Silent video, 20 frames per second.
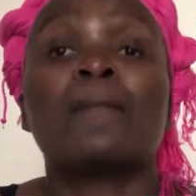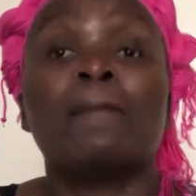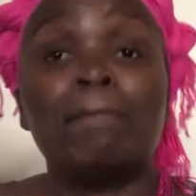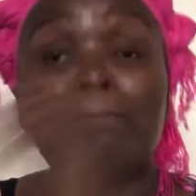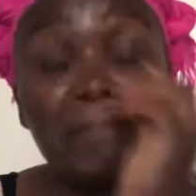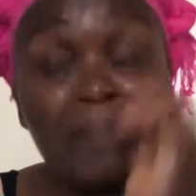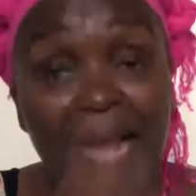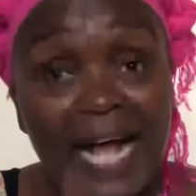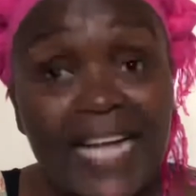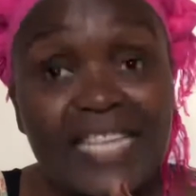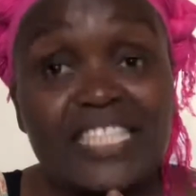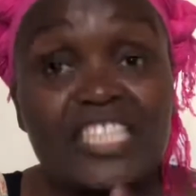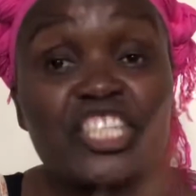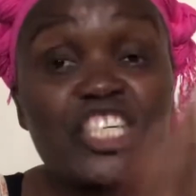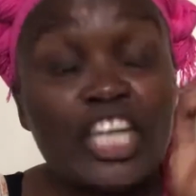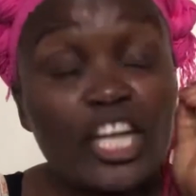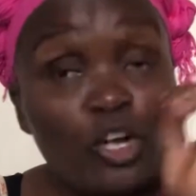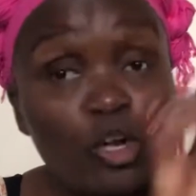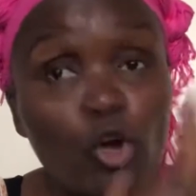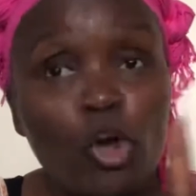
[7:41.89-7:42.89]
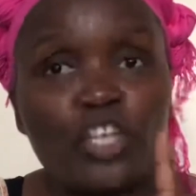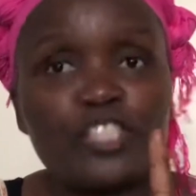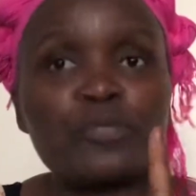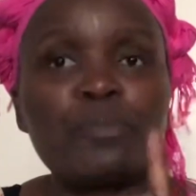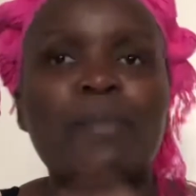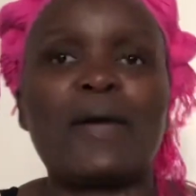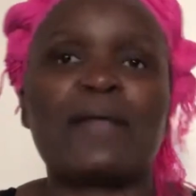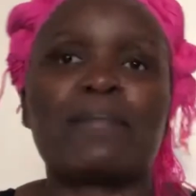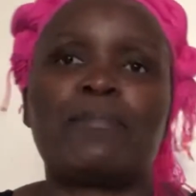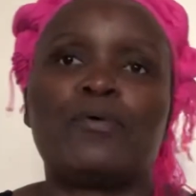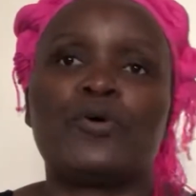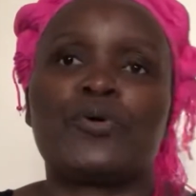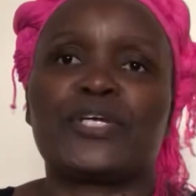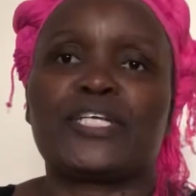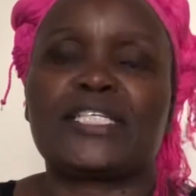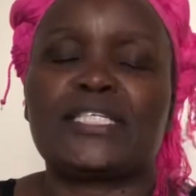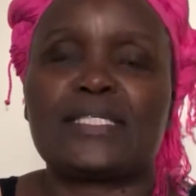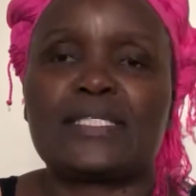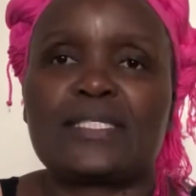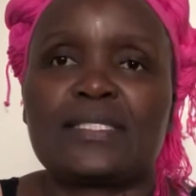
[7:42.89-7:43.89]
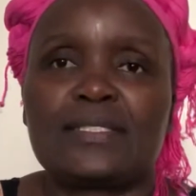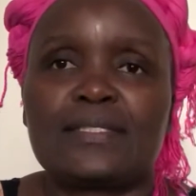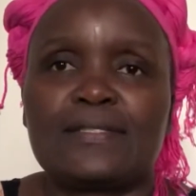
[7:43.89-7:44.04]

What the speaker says: But she got my point.